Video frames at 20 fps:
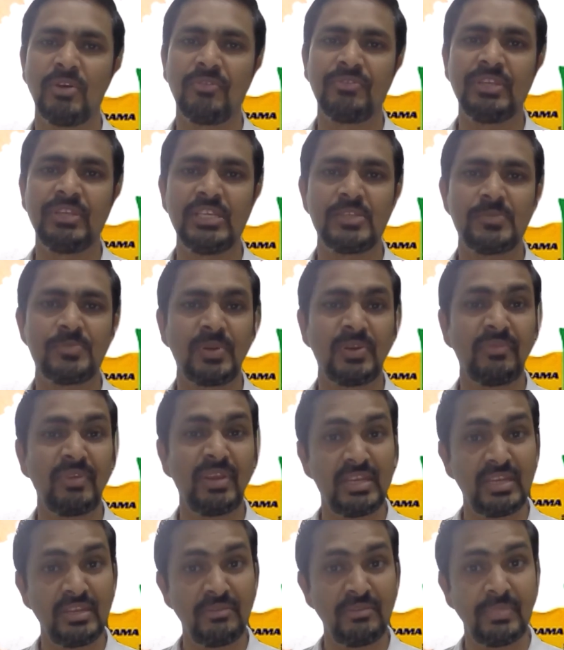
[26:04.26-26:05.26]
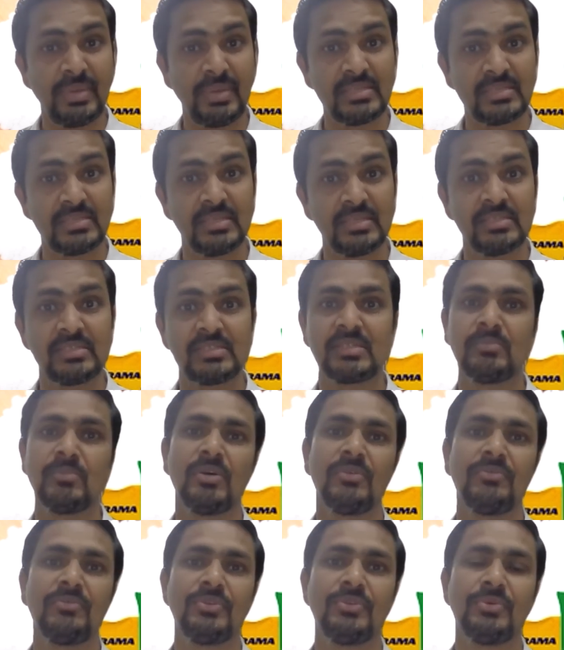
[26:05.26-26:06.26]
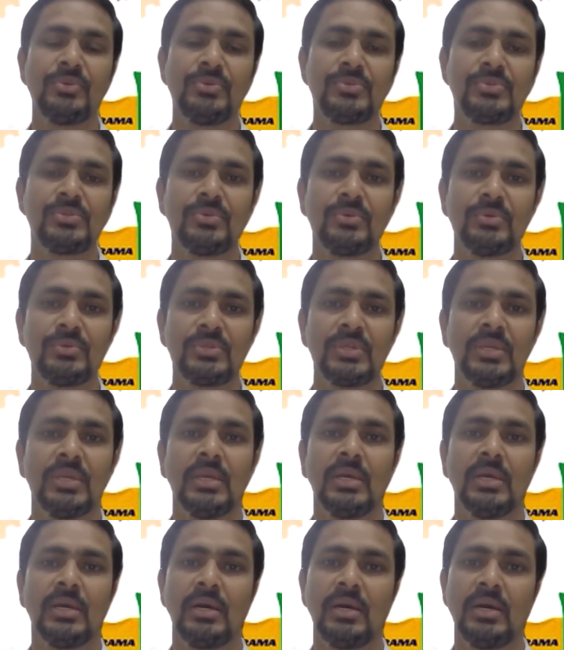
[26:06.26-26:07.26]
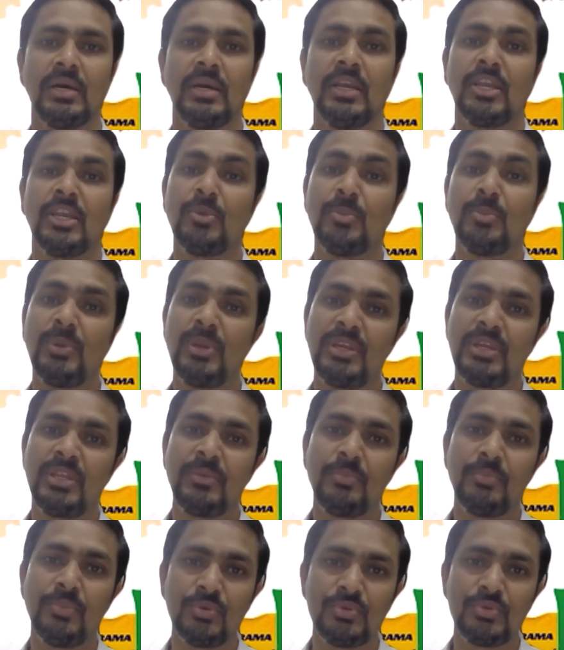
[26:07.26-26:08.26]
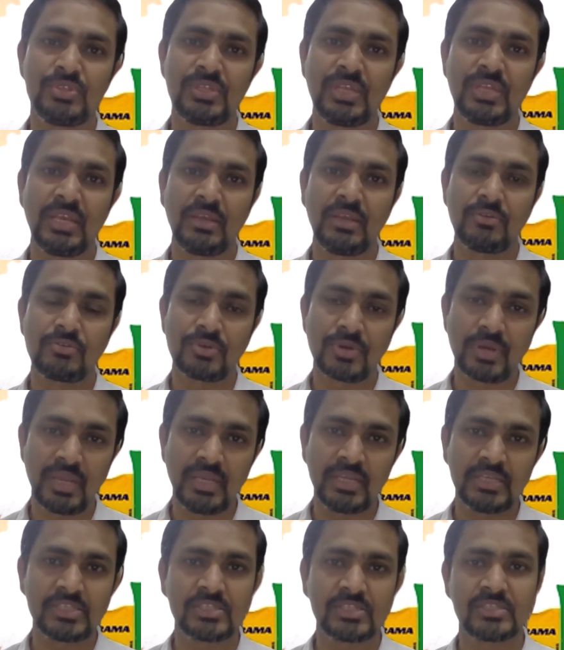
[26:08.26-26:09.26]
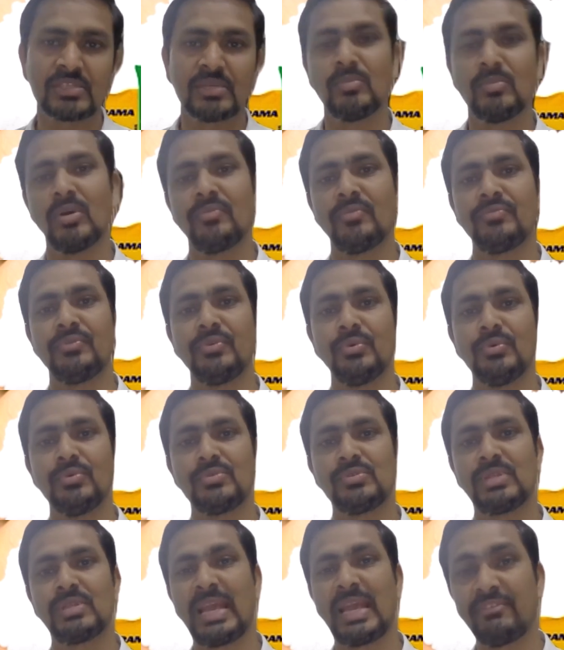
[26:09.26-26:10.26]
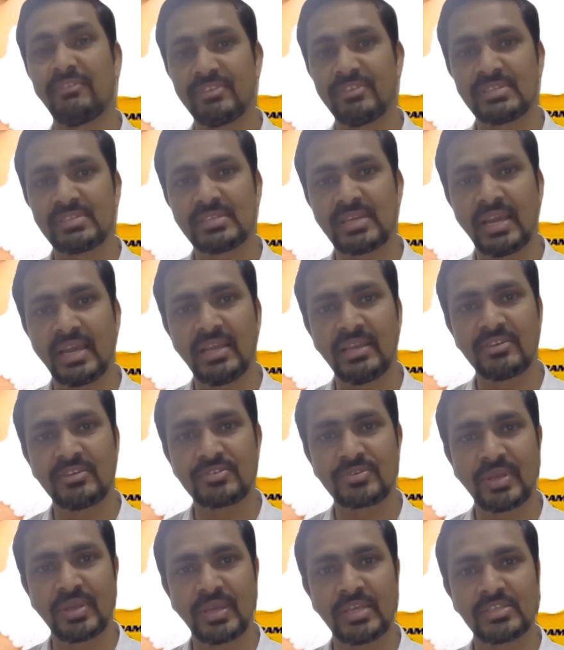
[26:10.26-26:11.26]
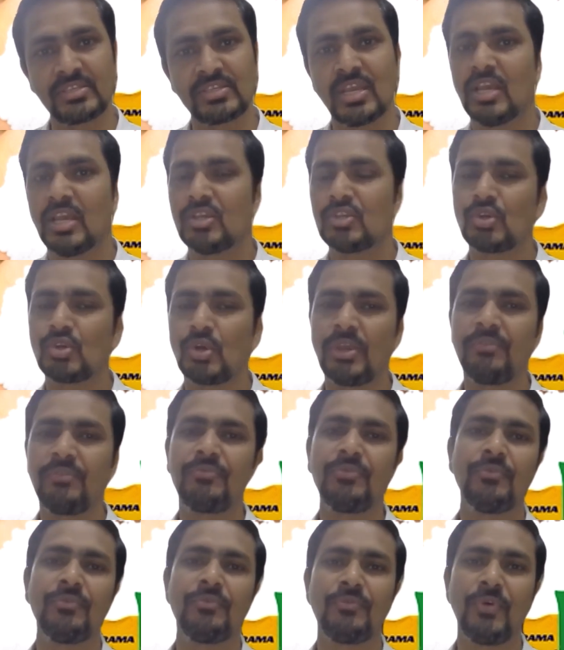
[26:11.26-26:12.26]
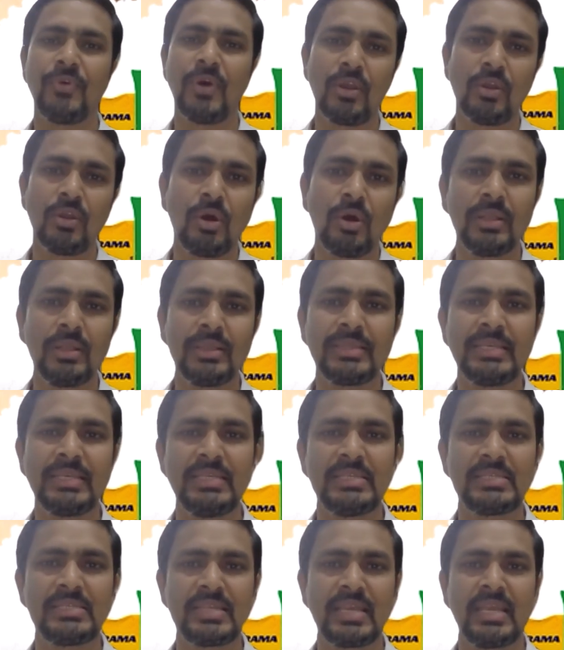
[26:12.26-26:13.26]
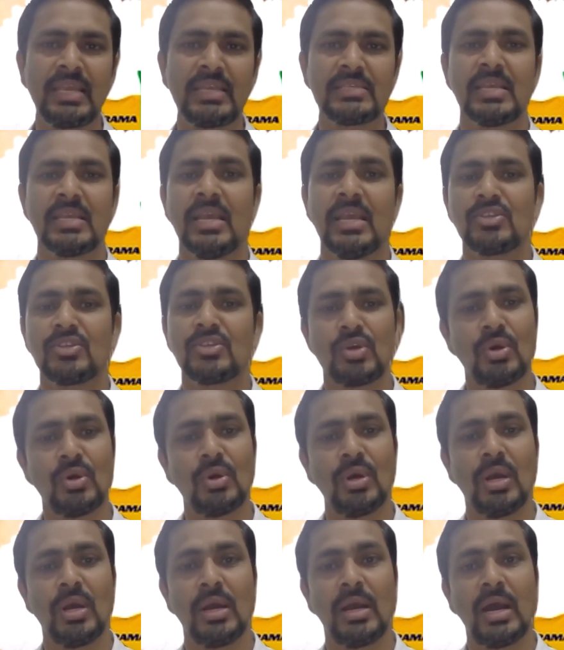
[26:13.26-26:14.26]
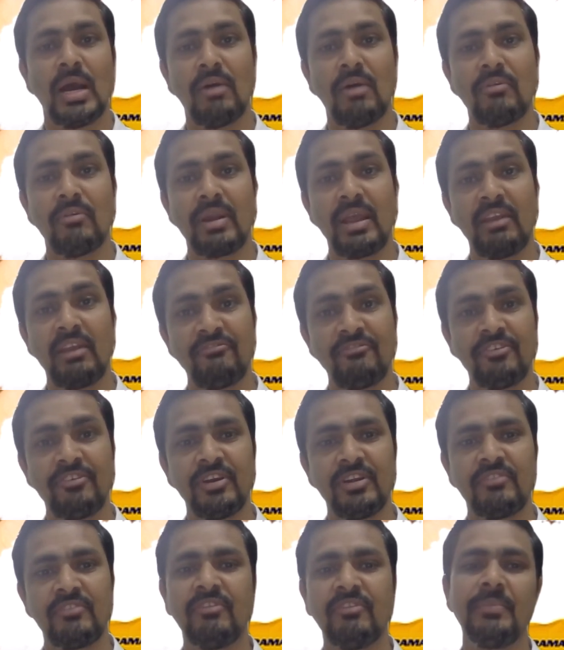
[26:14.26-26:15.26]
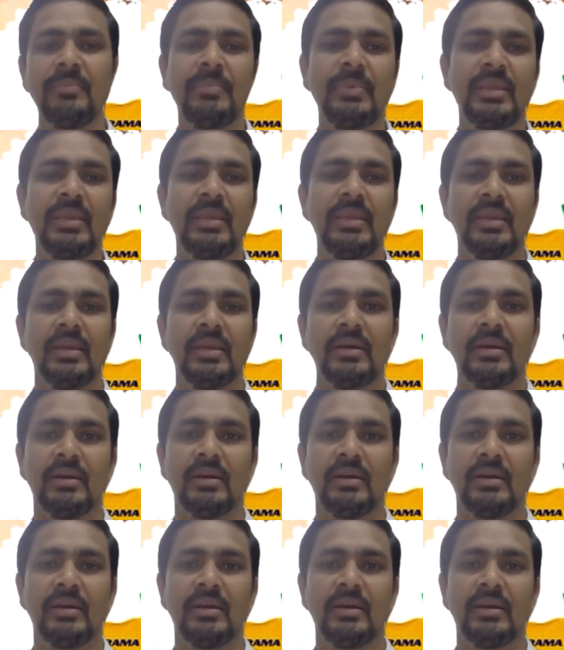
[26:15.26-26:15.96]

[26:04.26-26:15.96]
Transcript: of these preventive measures, some of those immunity boosting tricks, some of those lifestyle tricks. So if you follow all these things, so our effort will be